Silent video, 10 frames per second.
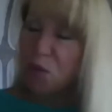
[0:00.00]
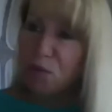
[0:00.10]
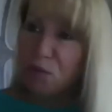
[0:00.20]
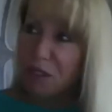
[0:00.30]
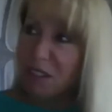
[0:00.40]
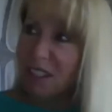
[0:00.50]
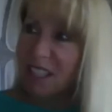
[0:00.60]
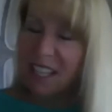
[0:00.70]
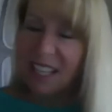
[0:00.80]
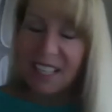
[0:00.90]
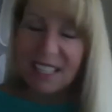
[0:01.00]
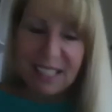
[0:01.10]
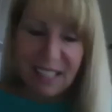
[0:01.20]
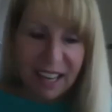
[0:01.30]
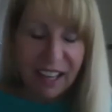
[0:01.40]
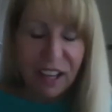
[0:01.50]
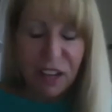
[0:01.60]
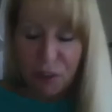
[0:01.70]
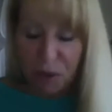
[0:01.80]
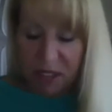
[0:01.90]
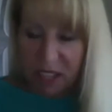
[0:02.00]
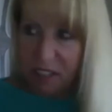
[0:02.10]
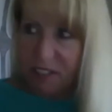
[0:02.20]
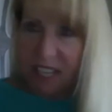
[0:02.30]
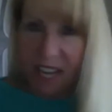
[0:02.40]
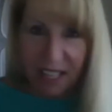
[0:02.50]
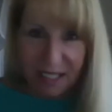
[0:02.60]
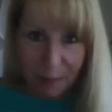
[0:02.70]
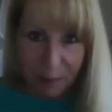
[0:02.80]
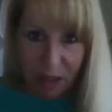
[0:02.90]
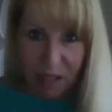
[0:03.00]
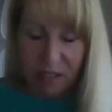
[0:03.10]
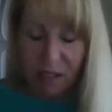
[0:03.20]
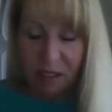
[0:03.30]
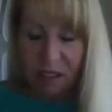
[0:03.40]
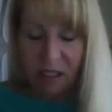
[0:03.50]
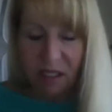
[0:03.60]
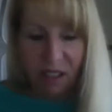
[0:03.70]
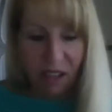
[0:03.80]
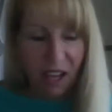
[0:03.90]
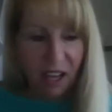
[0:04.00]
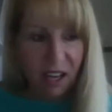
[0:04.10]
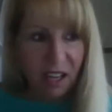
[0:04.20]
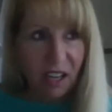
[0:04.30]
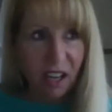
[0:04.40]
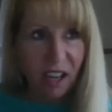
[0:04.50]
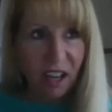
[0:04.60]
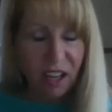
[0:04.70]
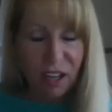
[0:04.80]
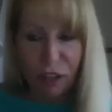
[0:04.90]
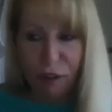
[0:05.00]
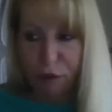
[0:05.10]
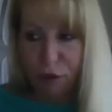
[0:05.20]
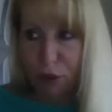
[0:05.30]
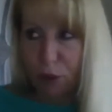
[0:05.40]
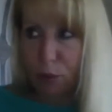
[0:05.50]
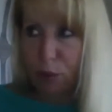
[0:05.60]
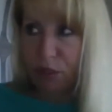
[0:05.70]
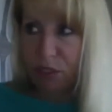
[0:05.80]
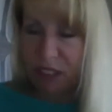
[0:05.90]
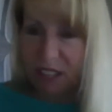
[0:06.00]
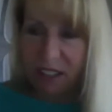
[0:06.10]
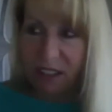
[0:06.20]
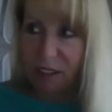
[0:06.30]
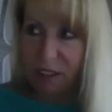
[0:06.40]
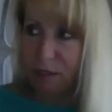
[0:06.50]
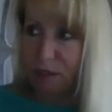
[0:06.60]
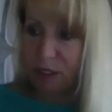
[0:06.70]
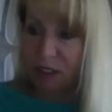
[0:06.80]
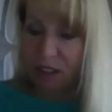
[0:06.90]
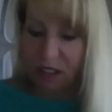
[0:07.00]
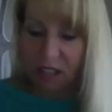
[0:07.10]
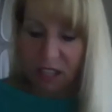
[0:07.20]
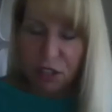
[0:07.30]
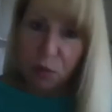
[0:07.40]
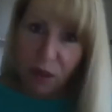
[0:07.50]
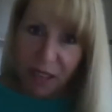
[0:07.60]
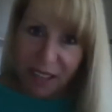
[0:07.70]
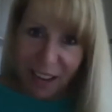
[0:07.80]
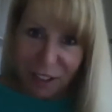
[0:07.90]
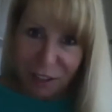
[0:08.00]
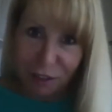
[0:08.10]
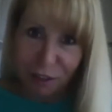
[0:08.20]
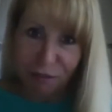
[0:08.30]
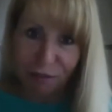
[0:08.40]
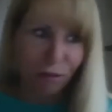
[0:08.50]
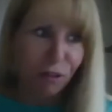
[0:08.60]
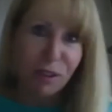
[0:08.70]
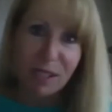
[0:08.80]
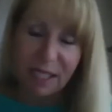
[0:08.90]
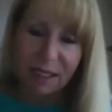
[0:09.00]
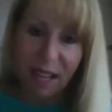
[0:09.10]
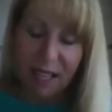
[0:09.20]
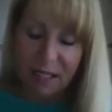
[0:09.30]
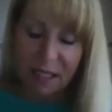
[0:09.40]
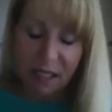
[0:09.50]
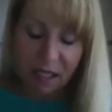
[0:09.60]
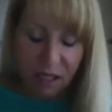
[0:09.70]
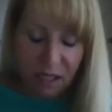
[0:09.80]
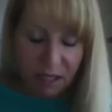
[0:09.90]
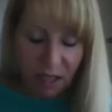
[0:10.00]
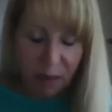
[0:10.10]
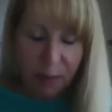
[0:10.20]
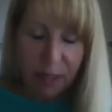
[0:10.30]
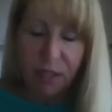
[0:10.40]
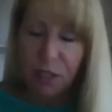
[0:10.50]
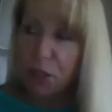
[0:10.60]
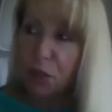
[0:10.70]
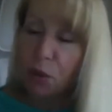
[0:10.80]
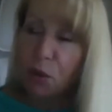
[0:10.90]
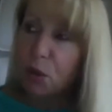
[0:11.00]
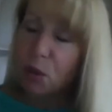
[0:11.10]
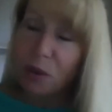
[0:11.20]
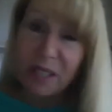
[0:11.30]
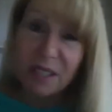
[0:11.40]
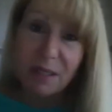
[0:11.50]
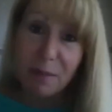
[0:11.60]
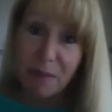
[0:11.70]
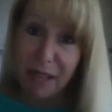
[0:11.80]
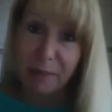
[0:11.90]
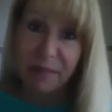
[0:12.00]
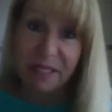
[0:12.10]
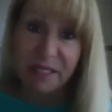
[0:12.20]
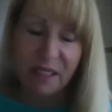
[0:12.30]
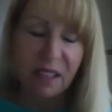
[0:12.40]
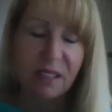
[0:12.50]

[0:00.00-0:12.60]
really, it's like if you think of it as a puzzle, and and if you think of each one as a learning lesson i mean you're going to make mistakes